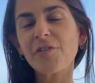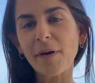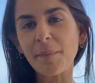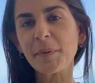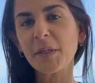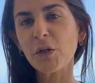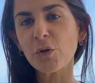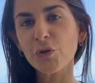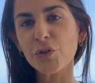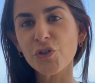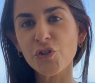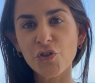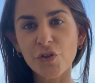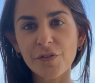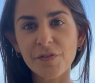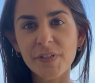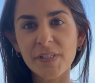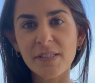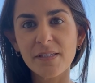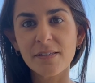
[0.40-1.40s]
Family Court
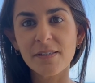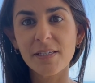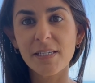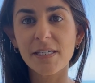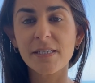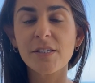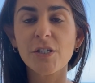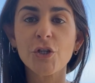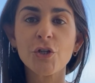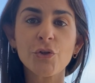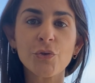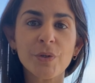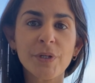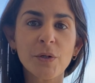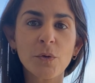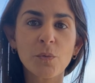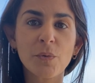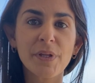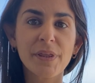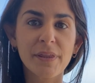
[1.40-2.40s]
Services is a
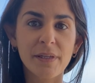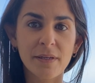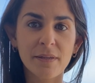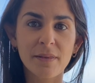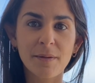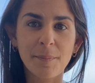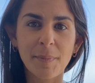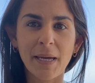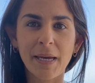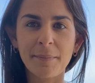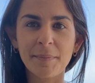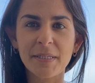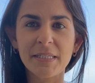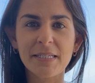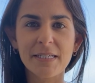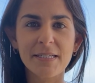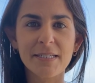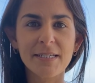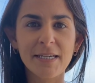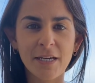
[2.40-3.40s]
unit within the
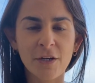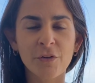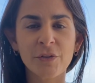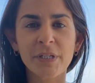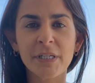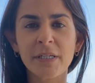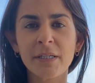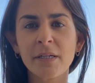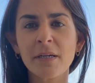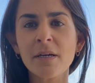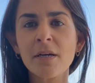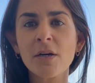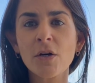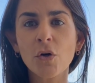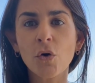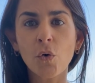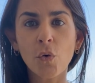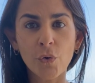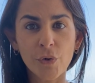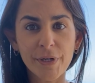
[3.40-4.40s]
Miami-Dade County
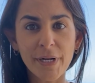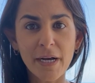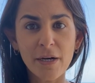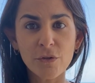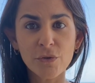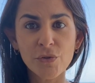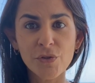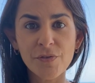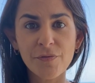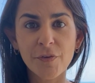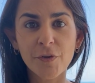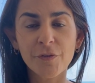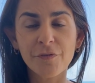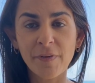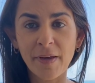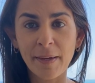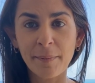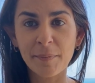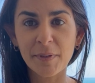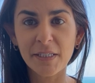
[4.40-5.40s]
Courthouse for
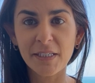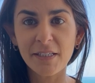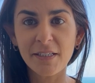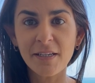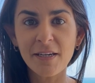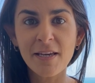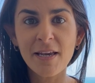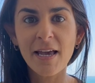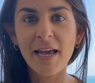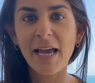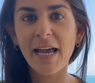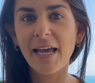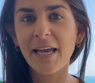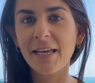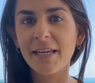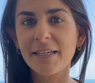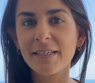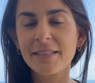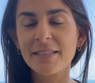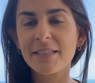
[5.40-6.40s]
family,
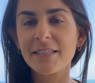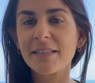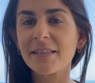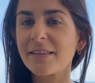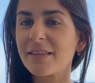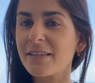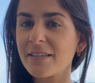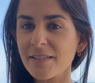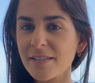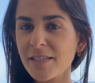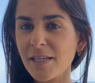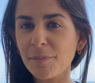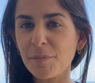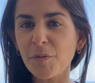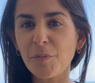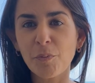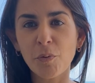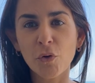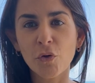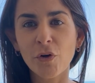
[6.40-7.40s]
and this type
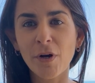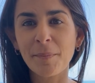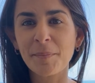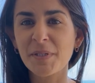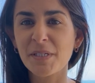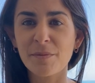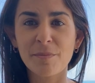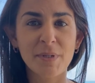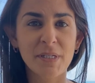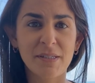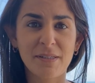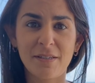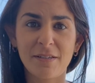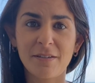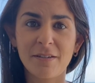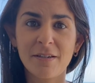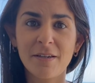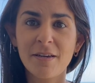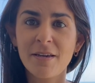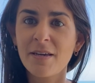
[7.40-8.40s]
of program is amazing.
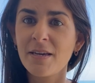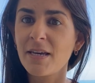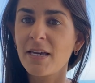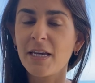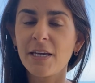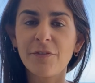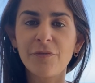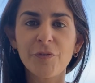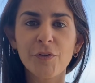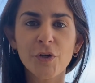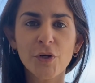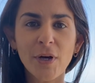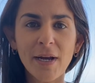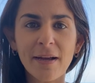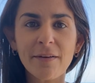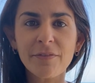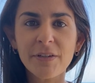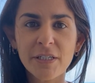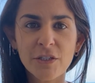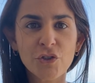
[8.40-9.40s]
If you're
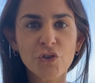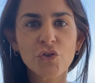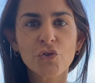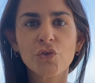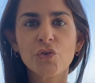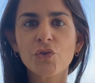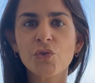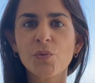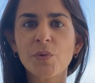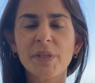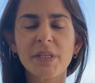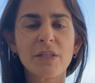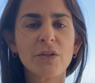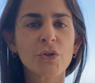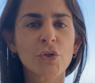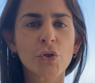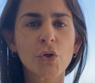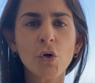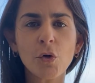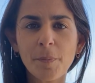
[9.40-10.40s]
having issues with
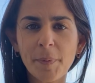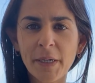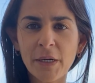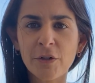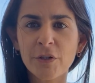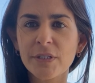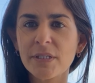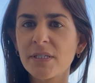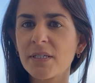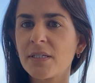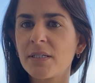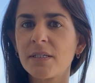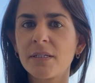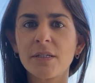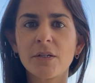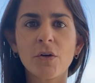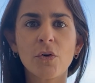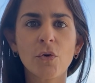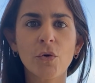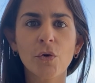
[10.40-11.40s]
either
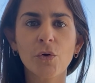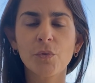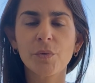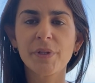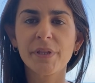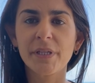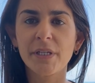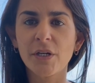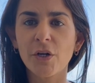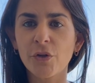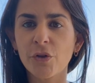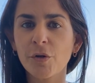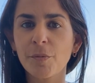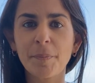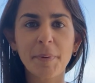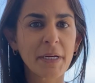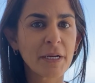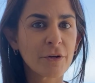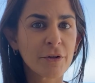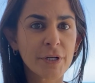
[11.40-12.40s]
co-parenting or with the other
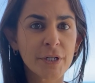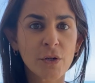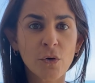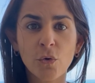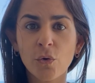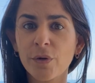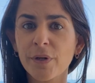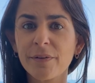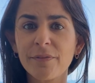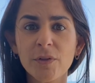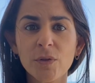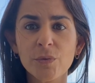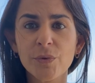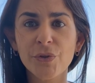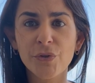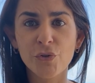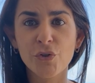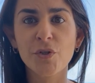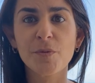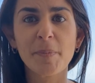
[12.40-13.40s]
parent or even
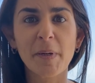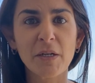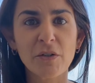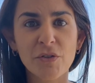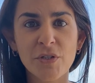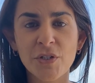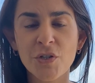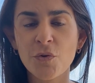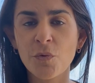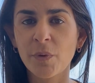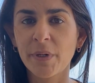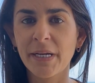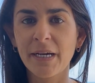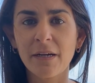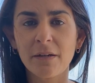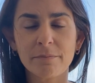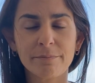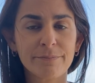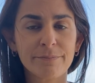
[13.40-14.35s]
with your spouse and you want